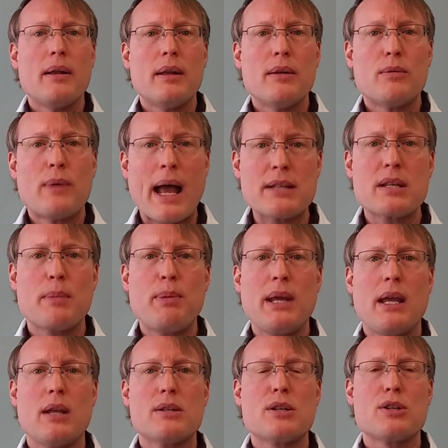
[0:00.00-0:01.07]

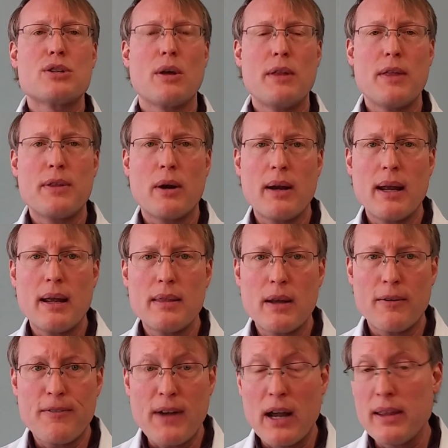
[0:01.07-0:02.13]
recipes so that they're
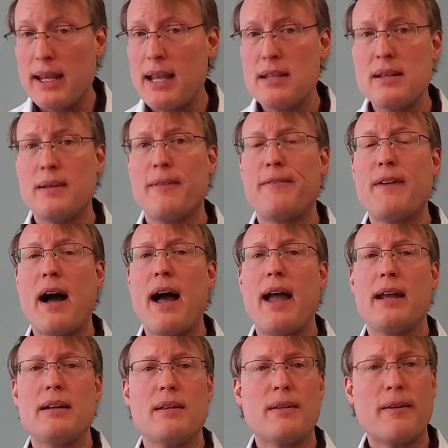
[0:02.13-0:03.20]
fairly easy to
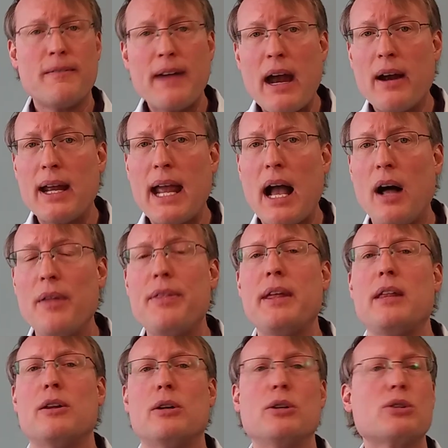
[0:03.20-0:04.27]
find, they're very healthy,
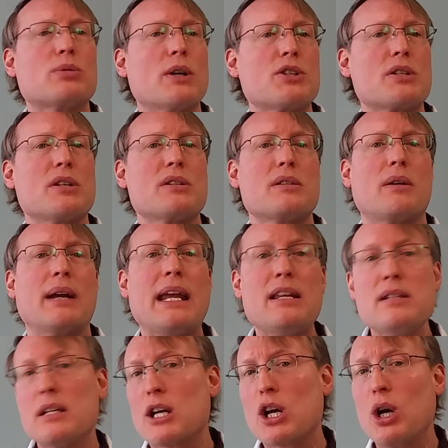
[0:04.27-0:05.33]
they're nutritious, they're
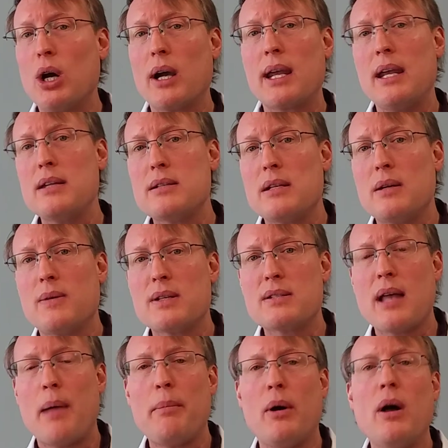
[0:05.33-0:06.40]
easy to cook, easy to
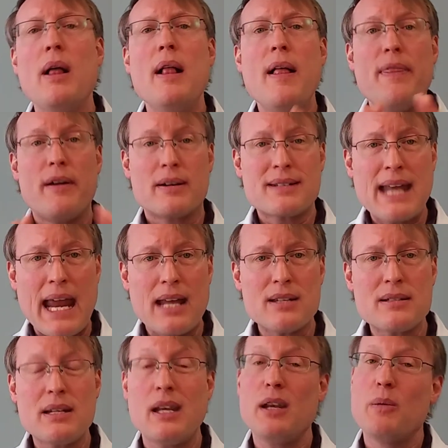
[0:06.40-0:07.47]
assemble, they're
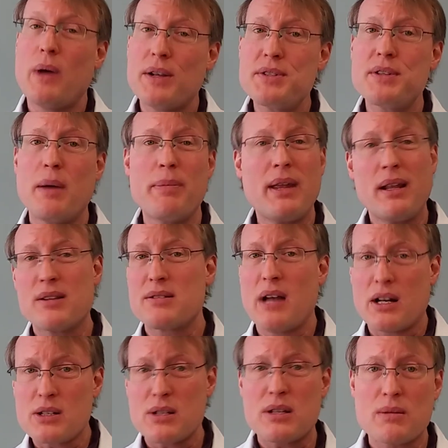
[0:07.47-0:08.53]
tasty. You want something that's
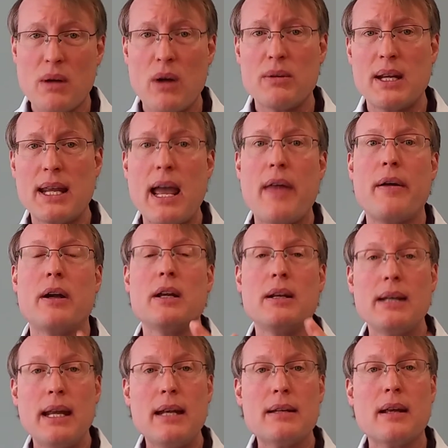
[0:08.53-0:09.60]
not just thrown together. You
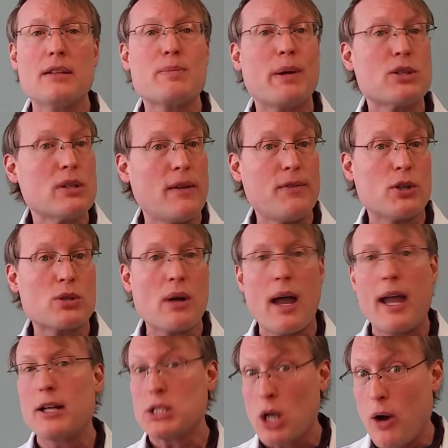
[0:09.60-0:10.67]
need to, especially if you're
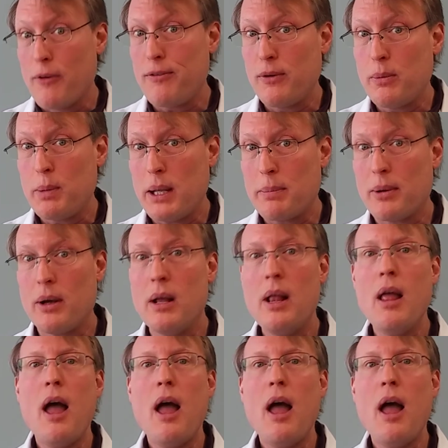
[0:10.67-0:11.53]
trying tofu, people.